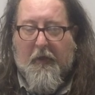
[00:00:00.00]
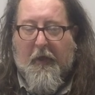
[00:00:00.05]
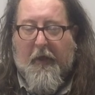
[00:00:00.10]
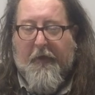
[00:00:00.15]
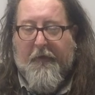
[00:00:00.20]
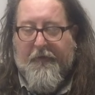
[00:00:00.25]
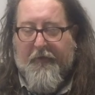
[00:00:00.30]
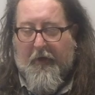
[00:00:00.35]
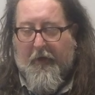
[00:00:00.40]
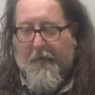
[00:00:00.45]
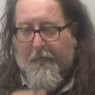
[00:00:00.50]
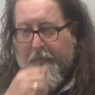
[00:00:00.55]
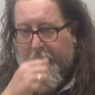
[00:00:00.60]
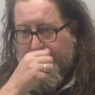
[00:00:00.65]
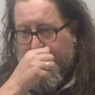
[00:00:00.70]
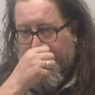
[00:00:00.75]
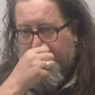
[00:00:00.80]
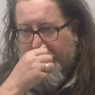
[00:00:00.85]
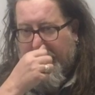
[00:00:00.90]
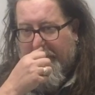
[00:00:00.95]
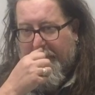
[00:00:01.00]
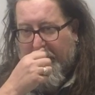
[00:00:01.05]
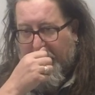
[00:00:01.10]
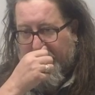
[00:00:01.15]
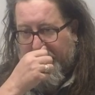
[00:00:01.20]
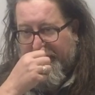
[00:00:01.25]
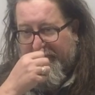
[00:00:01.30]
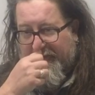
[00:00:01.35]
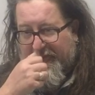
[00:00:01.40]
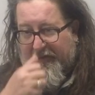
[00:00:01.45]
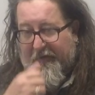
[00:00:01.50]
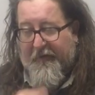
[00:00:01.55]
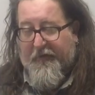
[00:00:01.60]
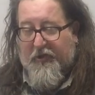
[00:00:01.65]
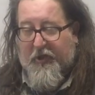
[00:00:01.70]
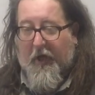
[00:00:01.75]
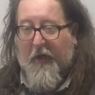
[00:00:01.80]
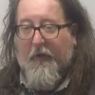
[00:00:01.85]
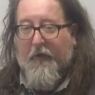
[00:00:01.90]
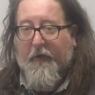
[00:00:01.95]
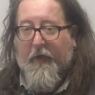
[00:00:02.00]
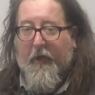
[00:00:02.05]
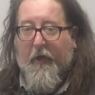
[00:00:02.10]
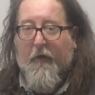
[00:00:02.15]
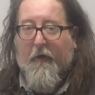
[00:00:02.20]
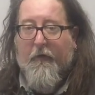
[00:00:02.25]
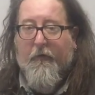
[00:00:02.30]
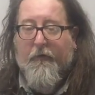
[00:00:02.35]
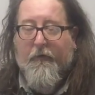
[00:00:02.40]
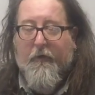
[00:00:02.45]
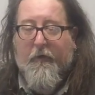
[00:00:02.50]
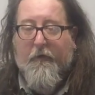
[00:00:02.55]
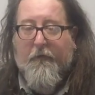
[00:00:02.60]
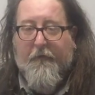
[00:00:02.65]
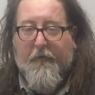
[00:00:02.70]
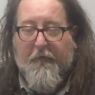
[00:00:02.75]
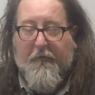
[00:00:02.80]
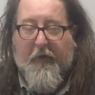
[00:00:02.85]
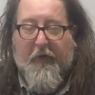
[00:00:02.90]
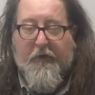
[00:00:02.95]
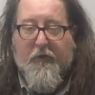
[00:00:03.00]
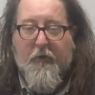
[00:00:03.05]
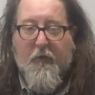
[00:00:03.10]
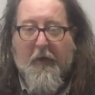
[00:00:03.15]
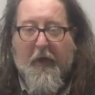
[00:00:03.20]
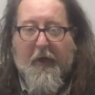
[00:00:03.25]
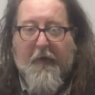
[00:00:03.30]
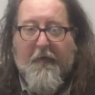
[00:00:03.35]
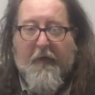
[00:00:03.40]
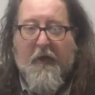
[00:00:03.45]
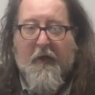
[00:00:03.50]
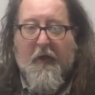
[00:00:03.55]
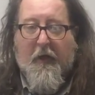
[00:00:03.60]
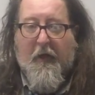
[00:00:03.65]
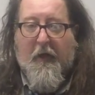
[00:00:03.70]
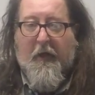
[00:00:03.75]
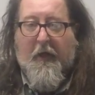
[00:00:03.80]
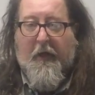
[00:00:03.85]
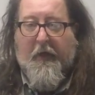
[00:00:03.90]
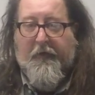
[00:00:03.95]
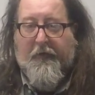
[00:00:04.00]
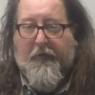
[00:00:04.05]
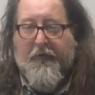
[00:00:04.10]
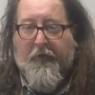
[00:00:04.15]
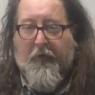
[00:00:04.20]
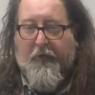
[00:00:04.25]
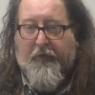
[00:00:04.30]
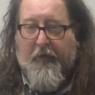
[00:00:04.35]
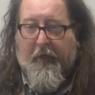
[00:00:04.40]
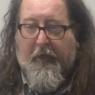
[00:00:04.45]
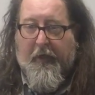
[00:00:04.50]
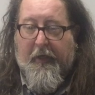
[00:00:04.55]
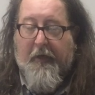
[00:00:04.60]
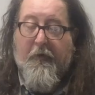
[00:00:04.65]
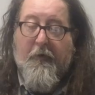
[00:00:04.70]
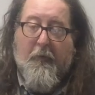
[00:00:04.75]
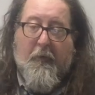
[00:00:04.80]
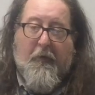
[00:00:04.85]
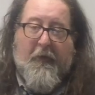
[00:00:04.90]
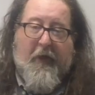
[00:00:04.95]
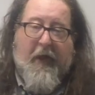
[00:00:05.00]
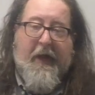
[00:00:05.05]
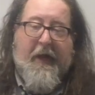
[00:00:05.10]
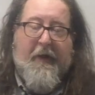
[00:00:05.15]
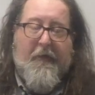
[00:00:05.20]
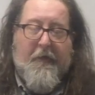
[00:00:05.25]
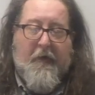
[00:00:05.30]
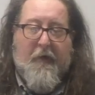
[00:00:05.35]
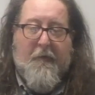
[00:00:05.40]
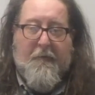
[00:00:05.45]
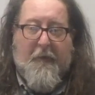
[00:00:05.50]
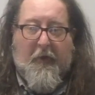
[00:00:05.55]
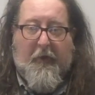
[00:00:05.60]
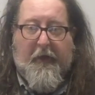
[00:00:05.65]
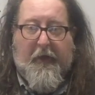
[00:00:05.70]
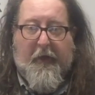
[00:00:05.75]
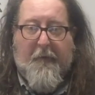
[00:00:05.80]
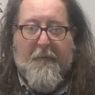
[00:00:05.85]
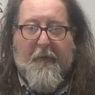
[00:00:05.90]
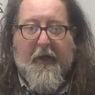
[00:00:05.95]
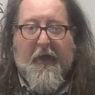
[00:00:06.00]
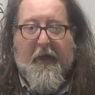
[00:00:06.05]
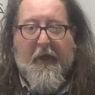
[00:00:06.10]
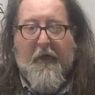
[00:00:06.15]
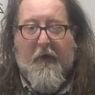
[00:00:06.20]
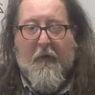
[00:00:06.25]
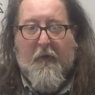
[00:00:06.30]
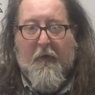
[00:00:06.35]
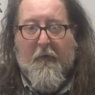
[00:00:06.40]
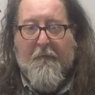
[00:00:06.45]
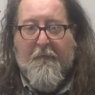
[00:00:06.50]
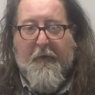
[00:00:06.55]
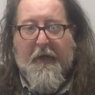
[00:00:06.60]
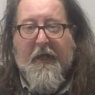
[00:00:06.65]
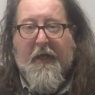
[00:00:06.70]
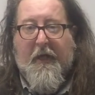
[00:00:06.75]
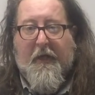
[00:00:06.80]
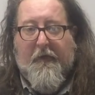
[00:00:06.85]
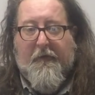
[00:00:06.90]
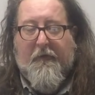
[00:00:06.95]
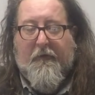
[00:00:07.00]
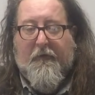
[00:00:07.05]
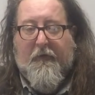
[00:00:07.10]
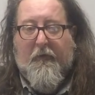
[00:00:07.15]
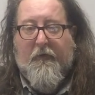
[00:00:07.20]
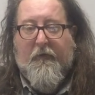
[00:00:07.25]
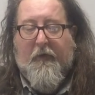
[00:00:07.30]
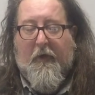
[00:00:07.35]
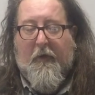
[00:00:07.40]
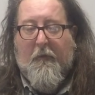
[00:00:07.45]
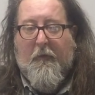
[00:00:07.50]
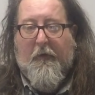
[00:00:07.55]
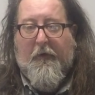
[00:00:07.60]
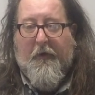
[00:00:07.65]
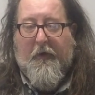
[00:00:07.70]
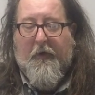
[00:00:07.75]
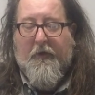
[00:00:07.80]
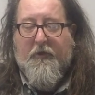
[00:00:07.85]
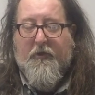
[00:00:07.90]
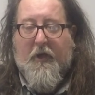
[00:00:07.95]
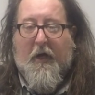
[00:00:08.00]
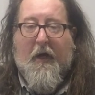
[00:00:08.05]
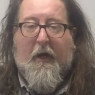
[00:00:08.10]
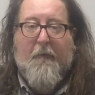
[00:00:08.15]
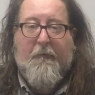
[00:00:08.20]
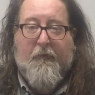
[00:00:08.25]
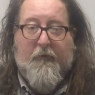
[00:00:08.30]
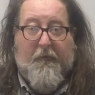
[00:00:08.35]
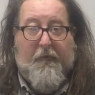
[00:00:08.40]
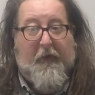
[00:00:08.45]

A lot of times people's child care, is, if, if they do have it, is associated either with A, their ability to pay, or B, it's associated with their job.